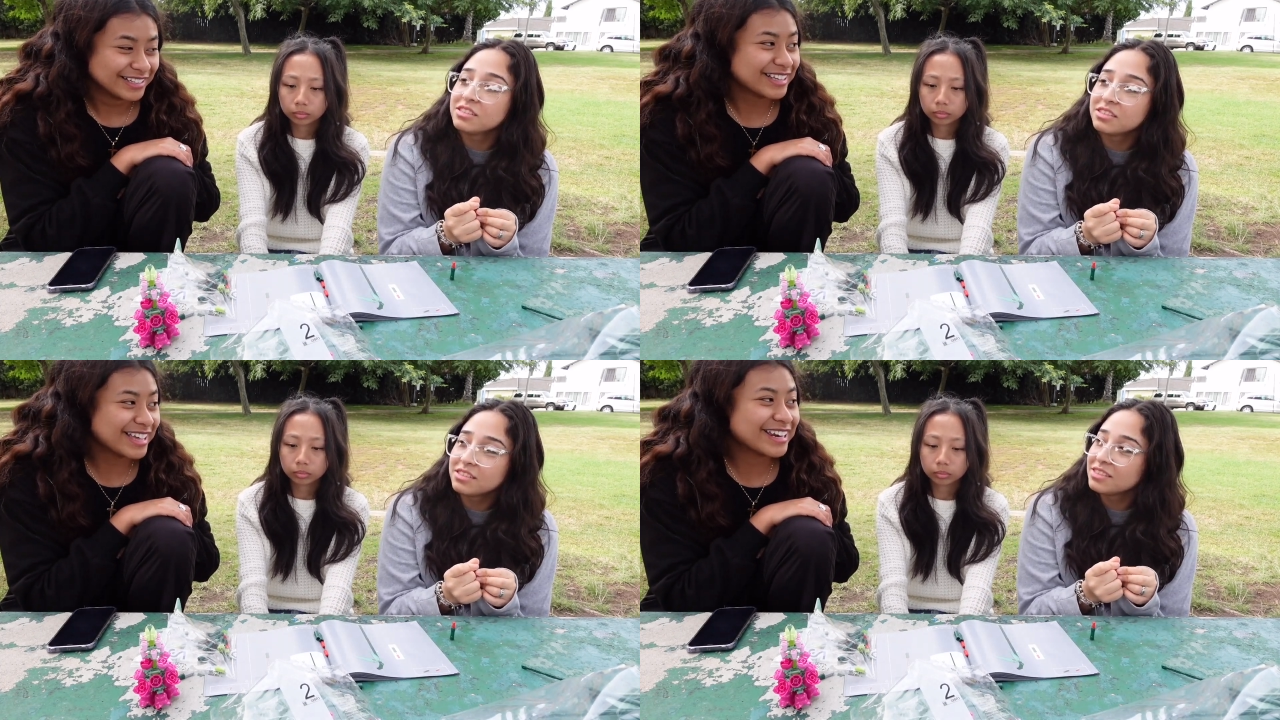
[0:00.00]

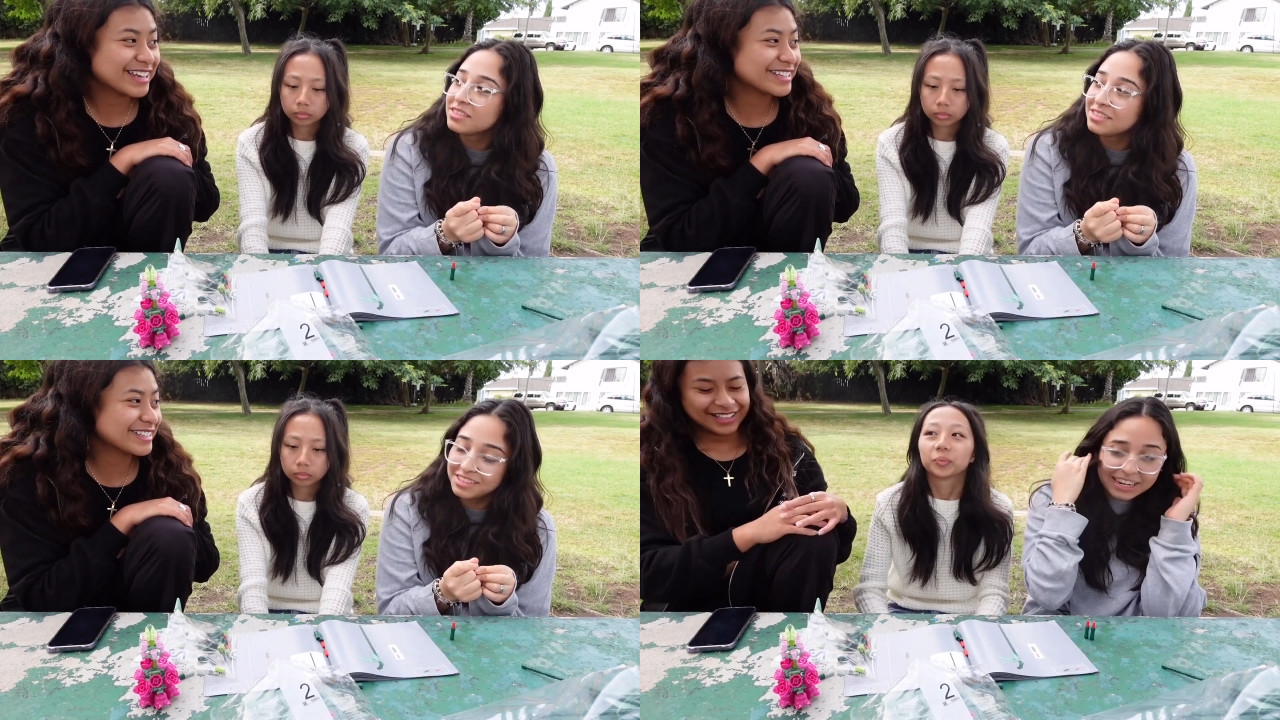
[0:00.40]
Speaker 1: It
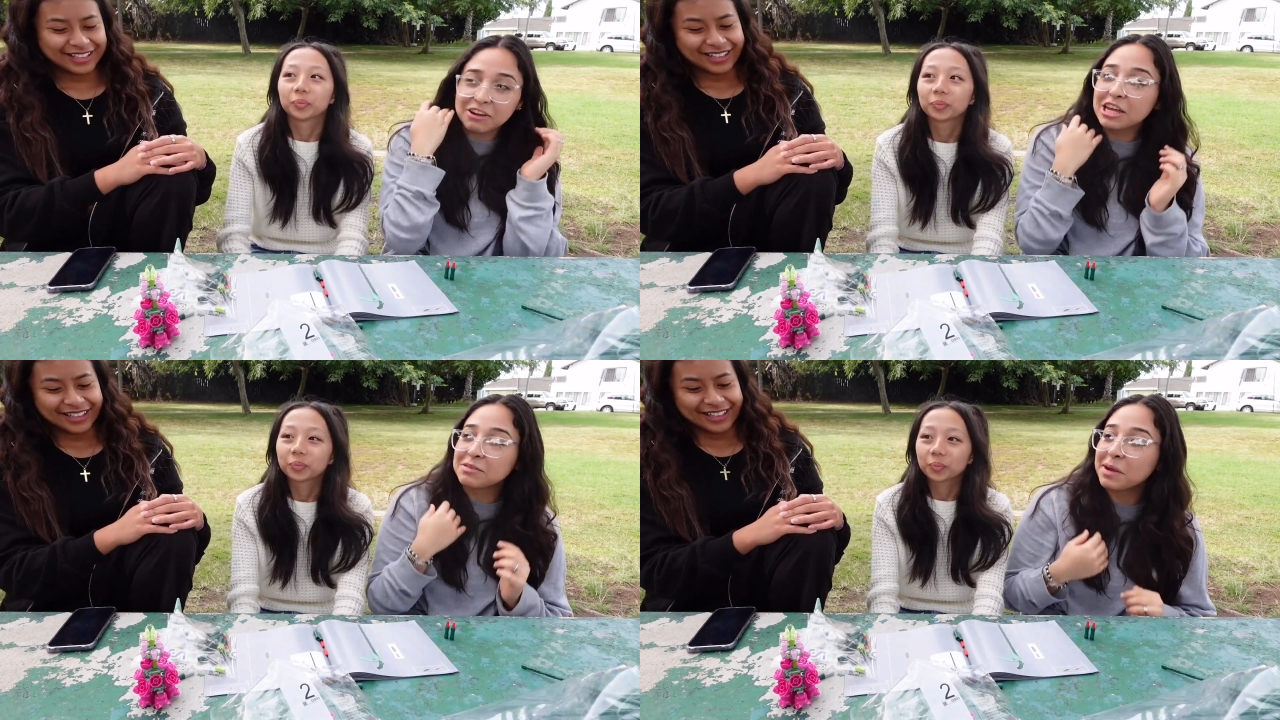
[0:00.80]
is. Now
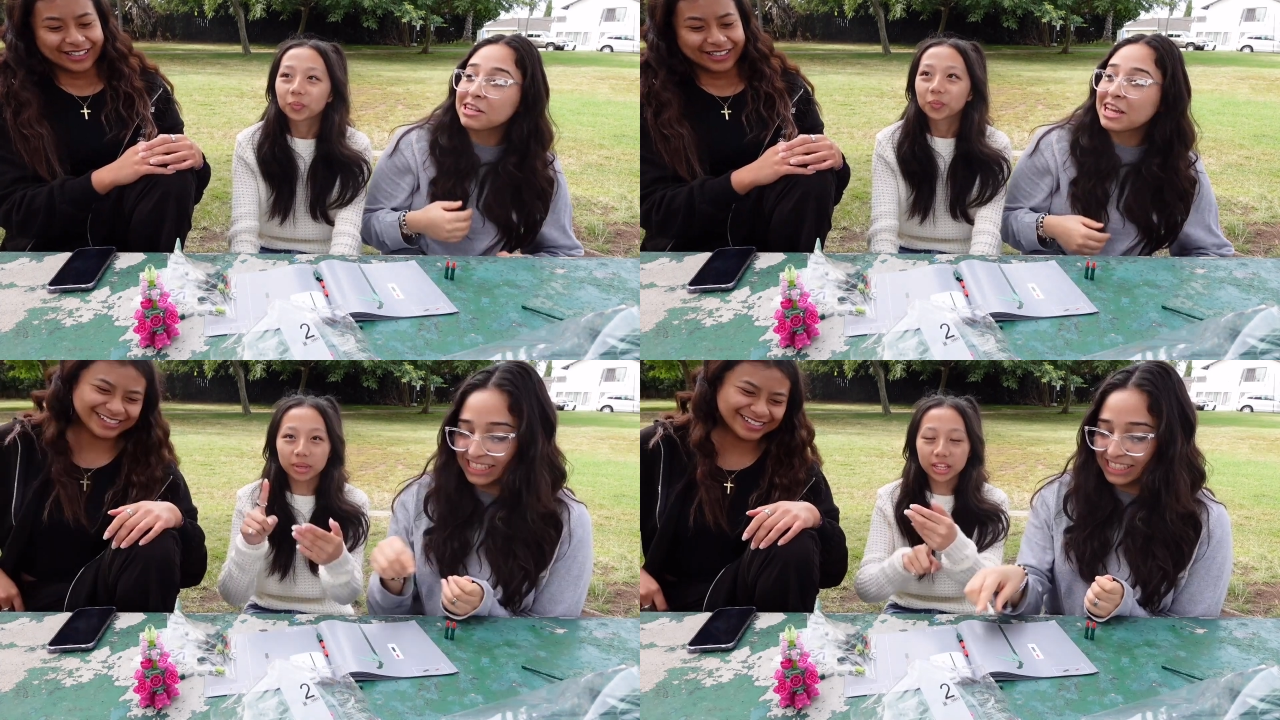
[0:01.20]
kiss
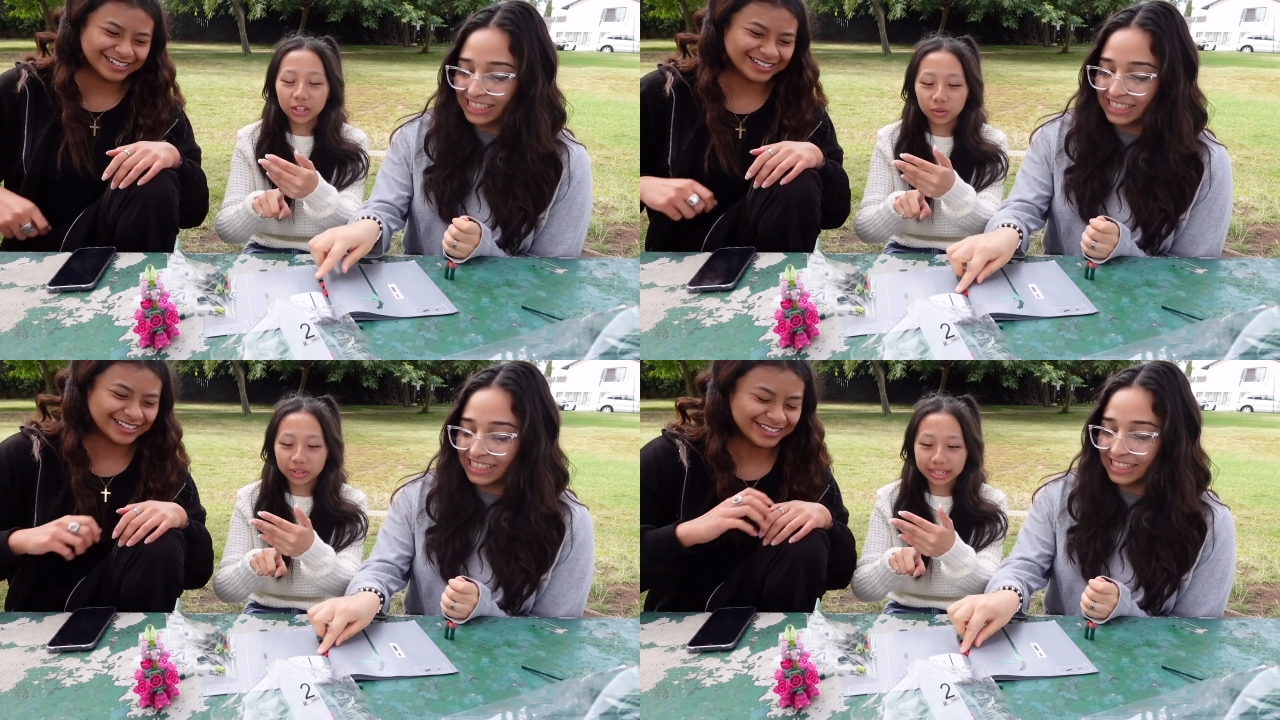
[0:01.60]
Mary. Min
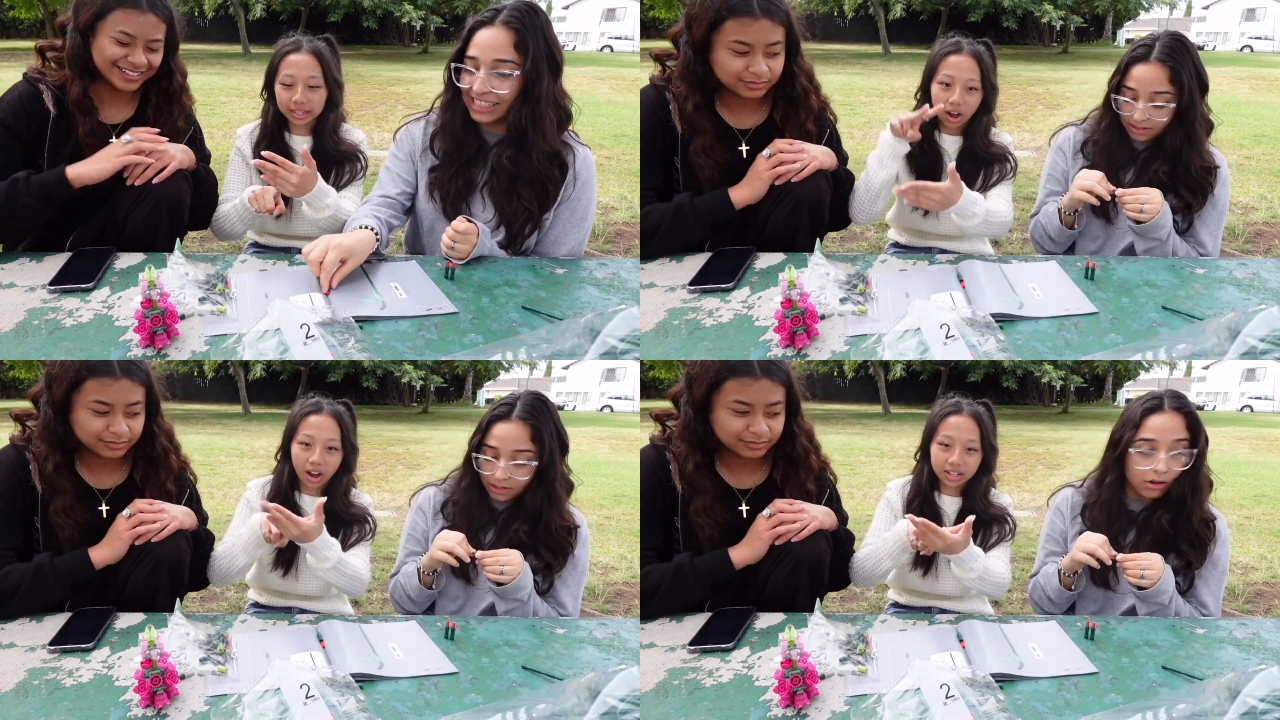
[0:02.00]
Yoongi,
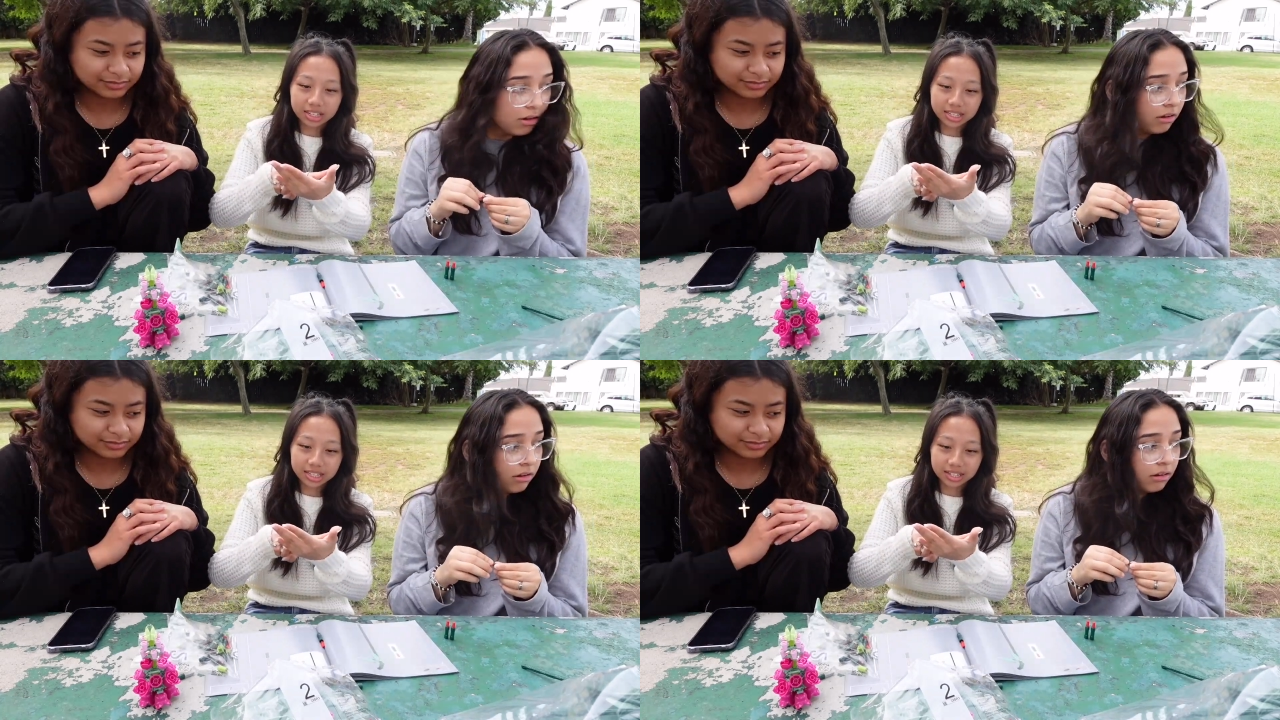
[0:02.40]

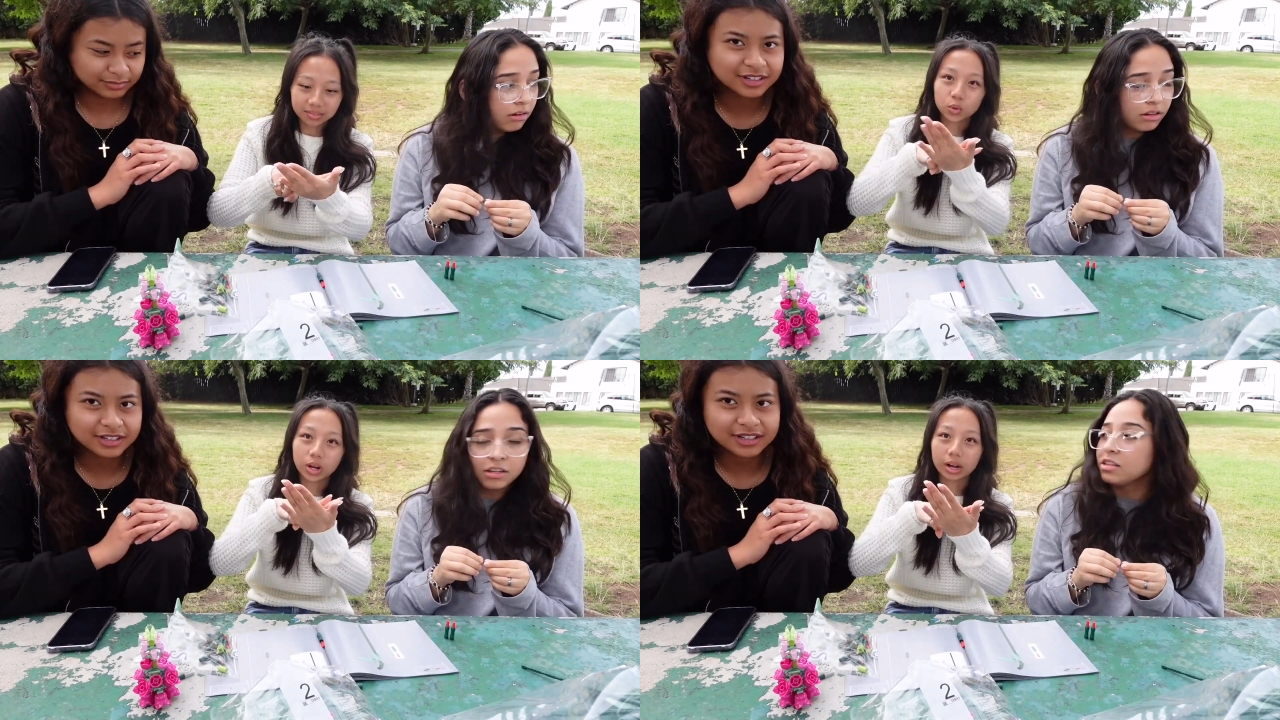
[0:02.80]
Agust D,
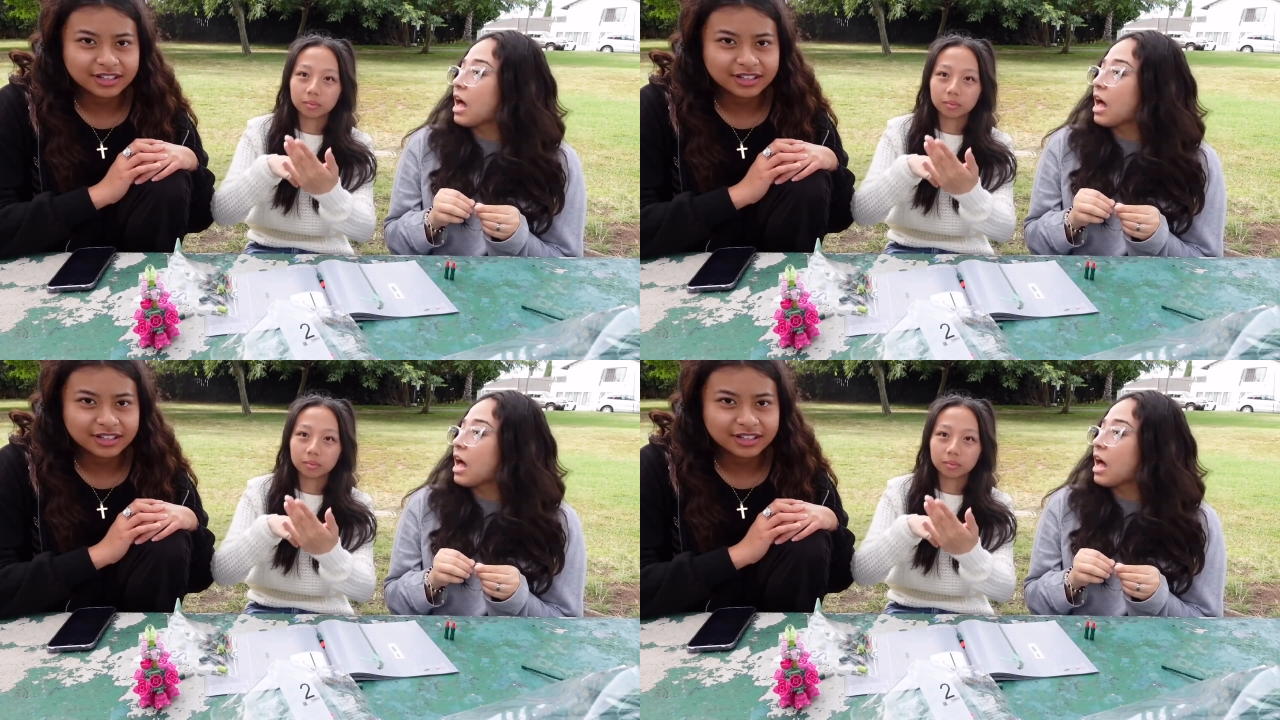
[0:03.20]
Chuga.